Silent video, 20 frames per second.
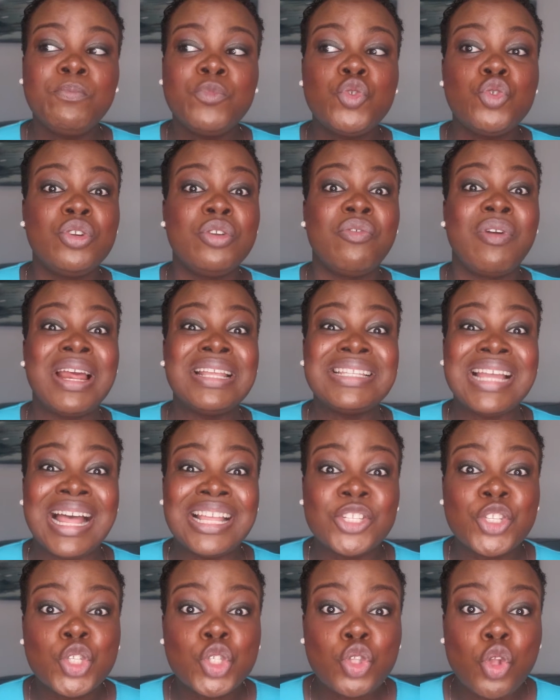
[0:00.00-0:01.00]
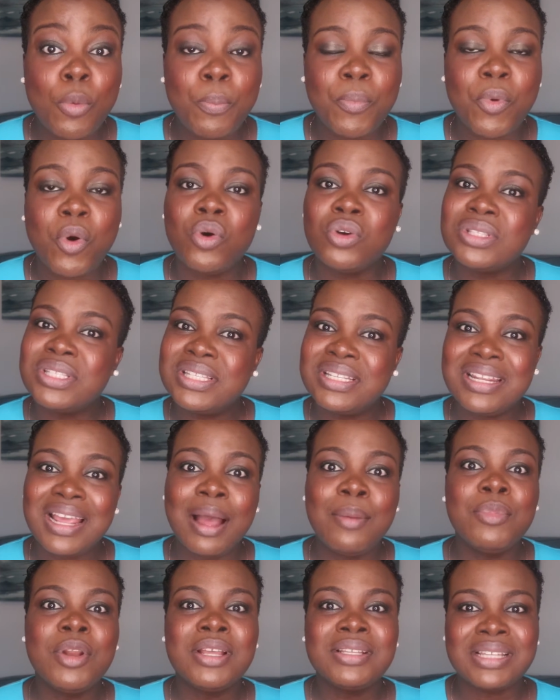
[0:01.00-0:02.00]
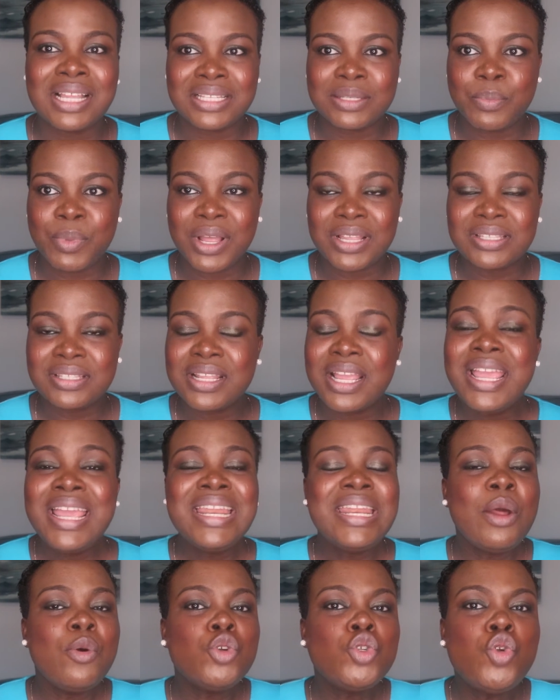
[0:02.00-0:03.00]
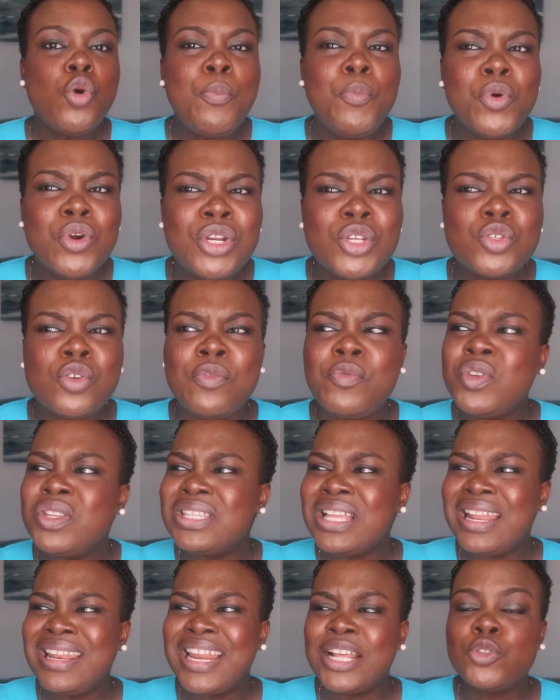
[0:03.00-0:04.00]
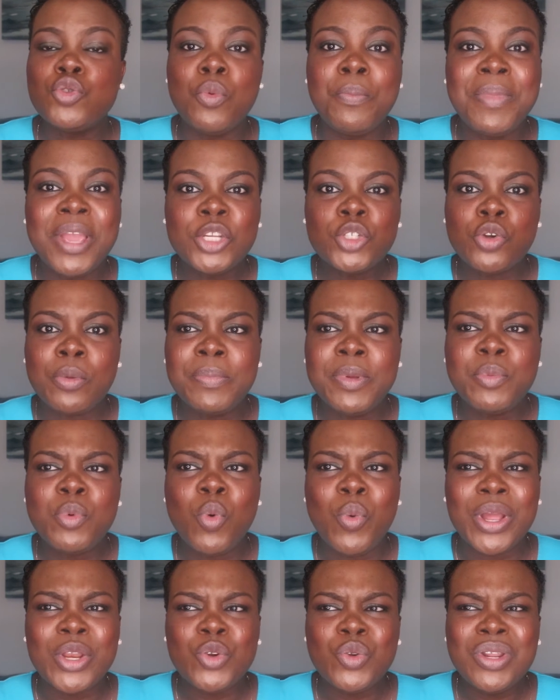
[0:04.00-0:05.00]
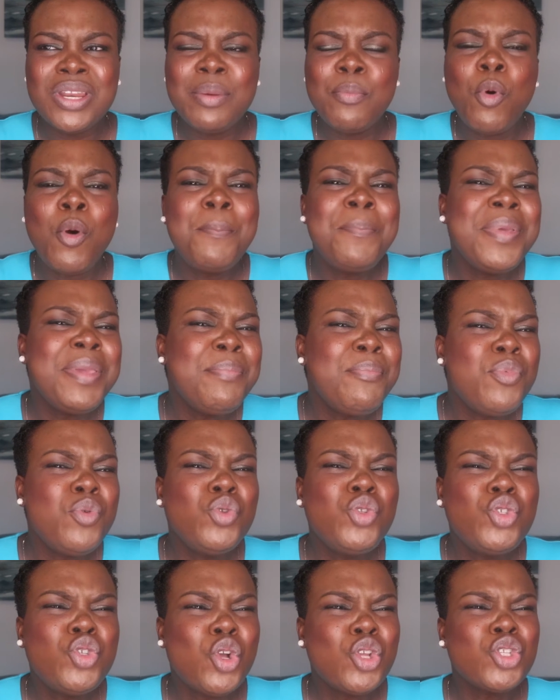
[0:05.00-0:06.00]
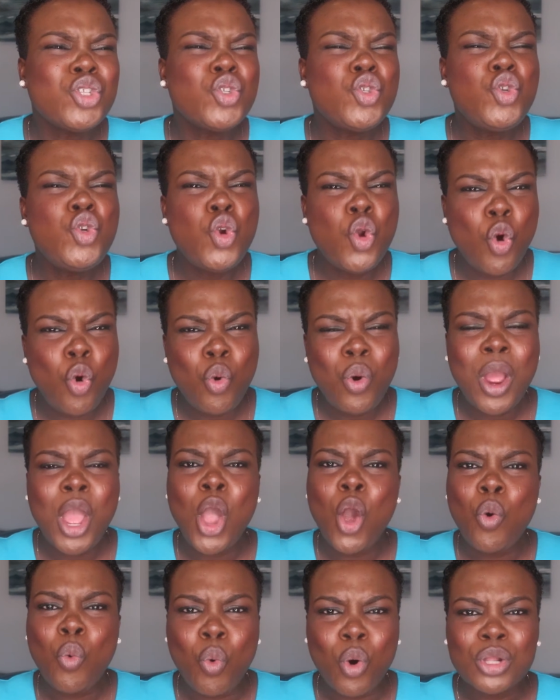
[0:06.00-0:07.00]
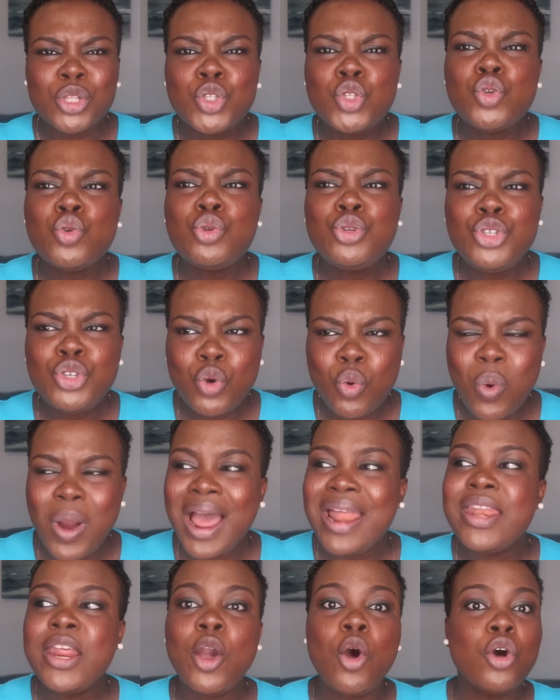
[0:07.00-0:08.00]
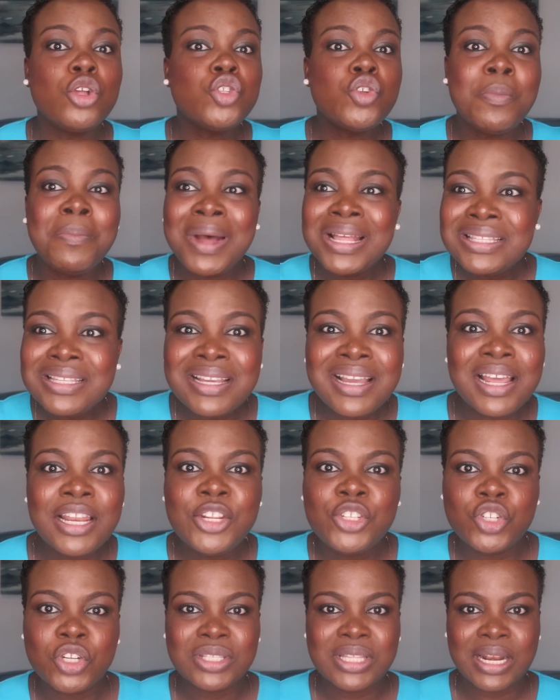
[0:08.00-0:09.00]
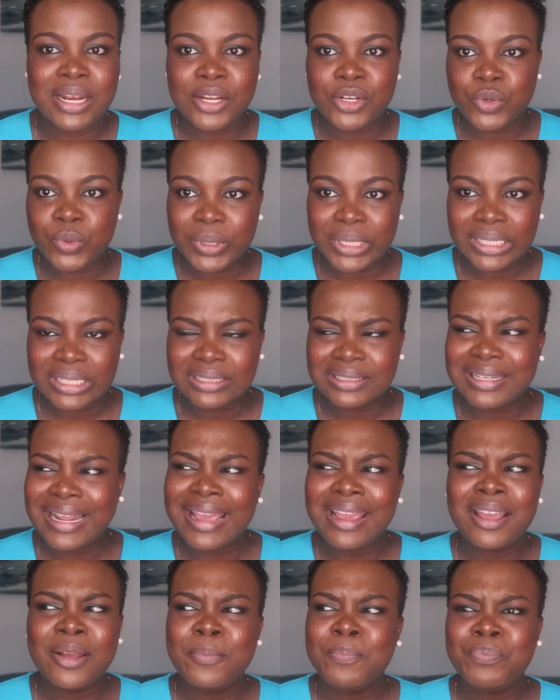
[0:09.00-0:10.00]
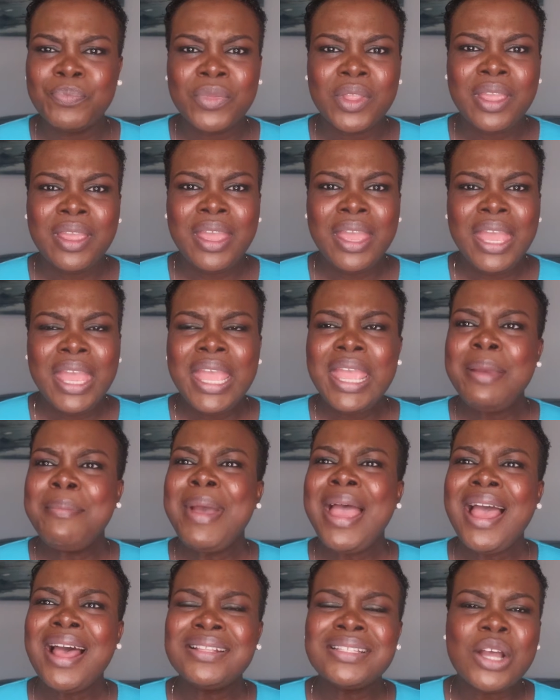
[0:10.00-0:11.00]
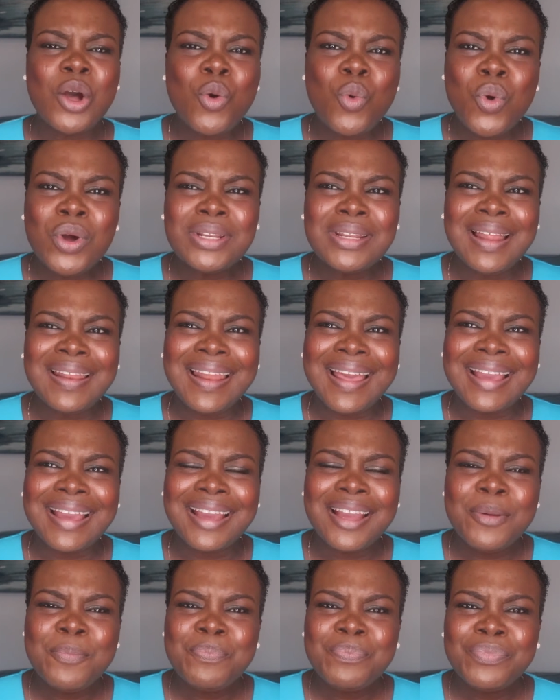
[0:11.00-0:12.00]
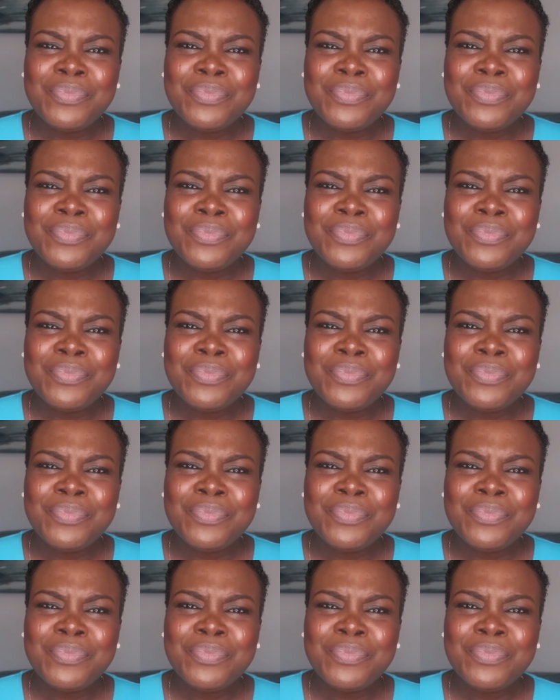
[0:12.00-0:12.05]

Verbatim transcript: to the right and stop until the ambulance has passed. There was no police officer there to make sure people were doing it, but people just know what to do and they automatically just started doing it. Like, in my heart, I wonder, like,